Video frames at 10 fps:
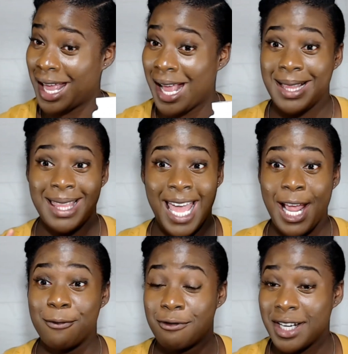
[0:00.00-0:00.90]

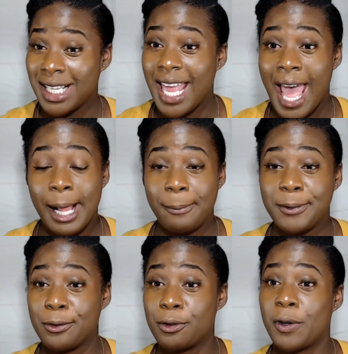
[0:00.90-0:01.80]
They really help
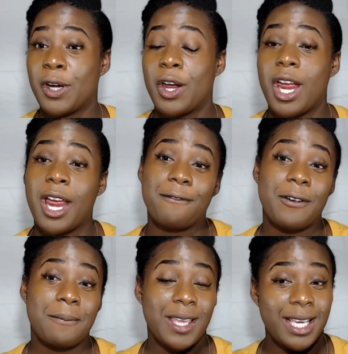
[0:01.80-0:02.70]
to grow your hair
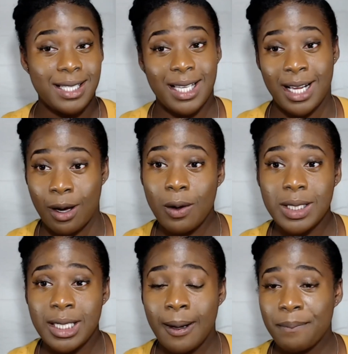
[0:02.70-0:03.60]
from the inside
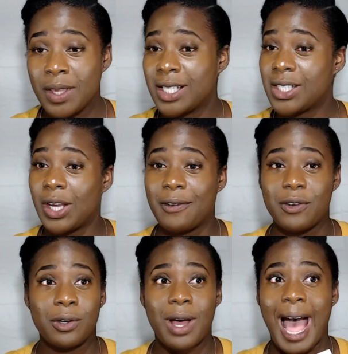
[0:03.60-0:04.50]
out. So if
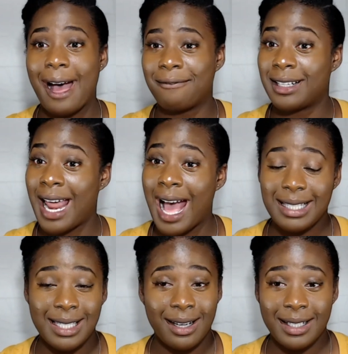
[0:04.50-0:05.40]
you have
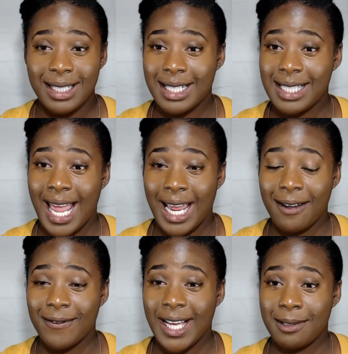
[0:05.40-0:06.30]
not started taking
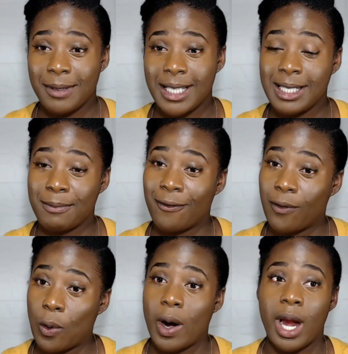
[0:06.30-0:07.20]
vitamins
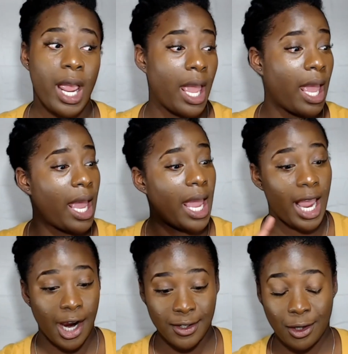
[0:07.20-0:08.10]
before,
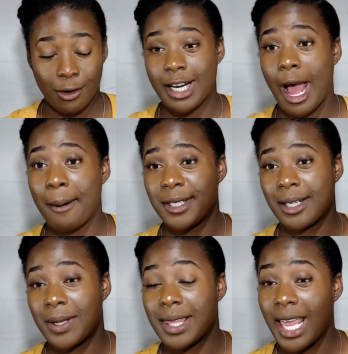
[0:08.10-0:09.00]
here's a great
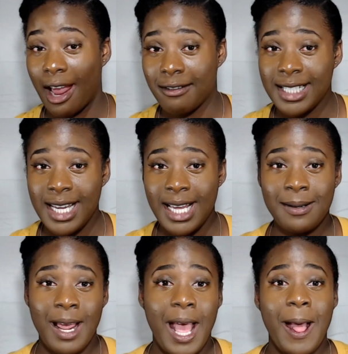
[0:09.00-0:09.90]
option with
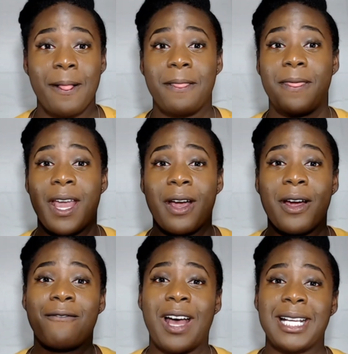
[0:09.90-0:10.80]
Keratin.
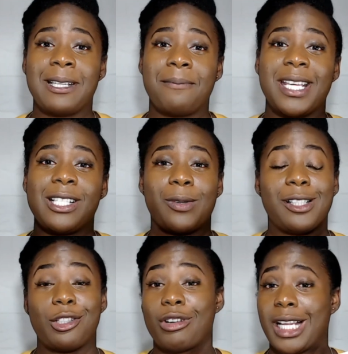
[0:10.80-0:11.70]
Their vitamins
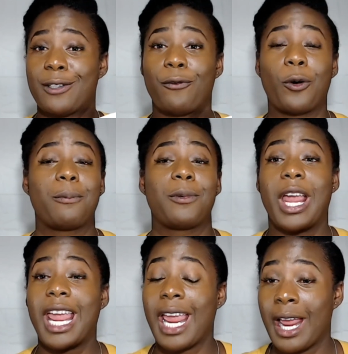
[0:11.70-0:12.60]
will transform your
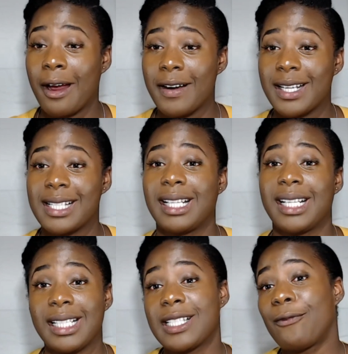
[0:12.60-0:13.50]
hair in as
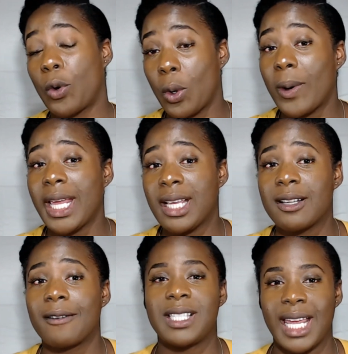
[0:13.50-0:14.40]
little as 4 weeks
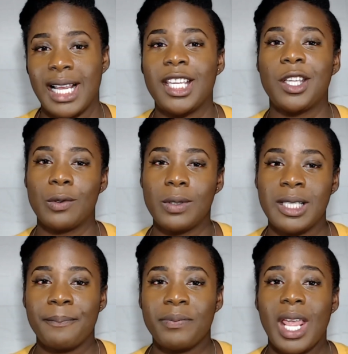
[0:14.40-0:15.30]
of daily
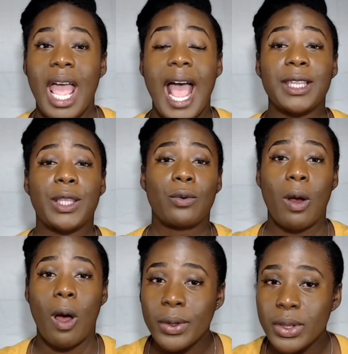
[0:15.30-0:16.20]
use. And
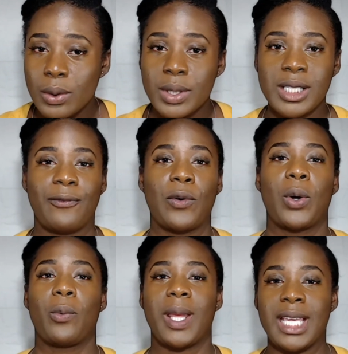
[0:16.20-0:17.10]
throughout those
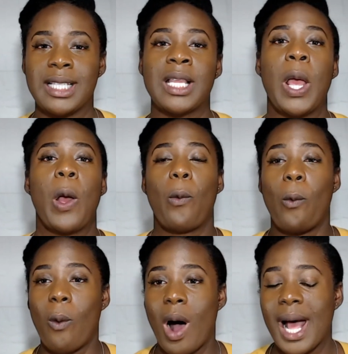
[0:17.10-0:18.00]
4 weeks,
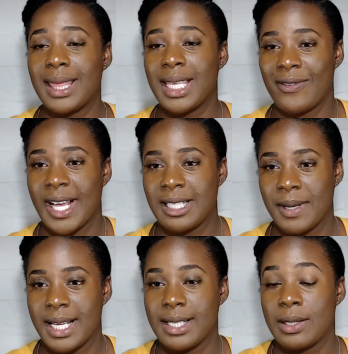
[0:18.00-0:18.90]
what these
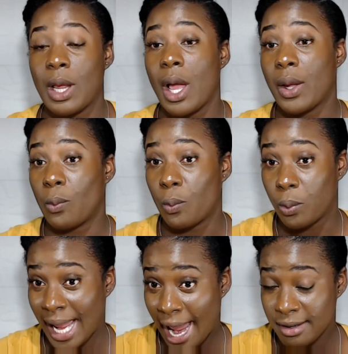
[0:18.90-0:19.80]
vitamins
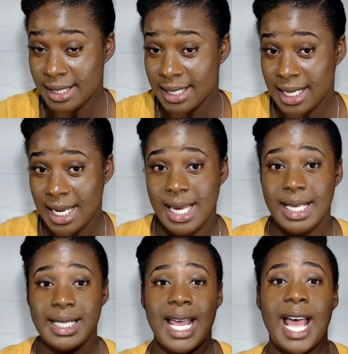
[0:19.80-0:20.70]
guarantee
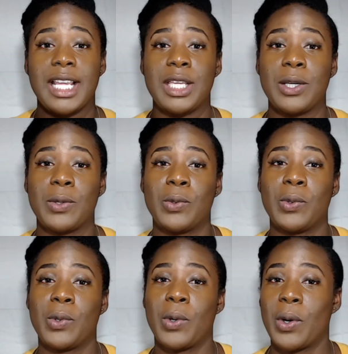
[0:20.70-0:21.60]
is that
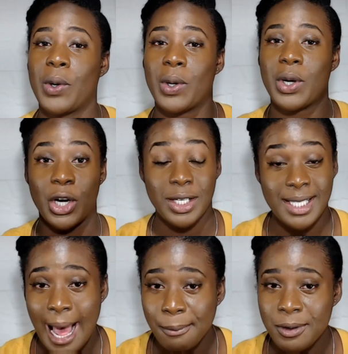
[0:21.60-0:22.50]
your
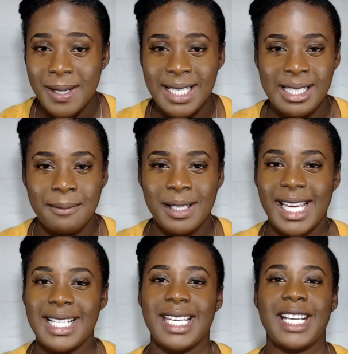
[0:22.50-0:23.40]
scalp will be
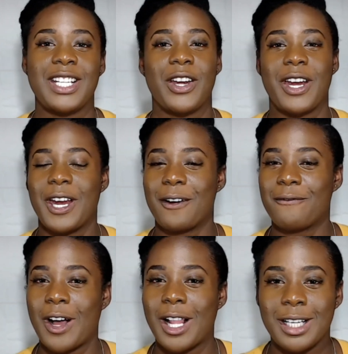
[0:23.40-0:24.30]
stimulated, your hair
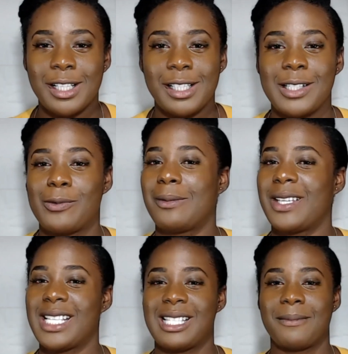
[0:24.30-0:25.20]
follicles will
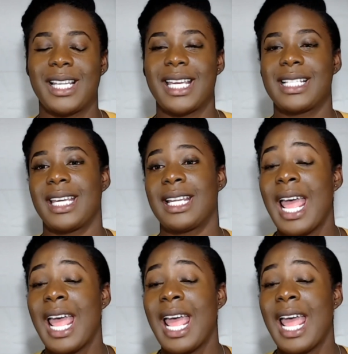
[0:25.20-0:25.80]
be stimulated,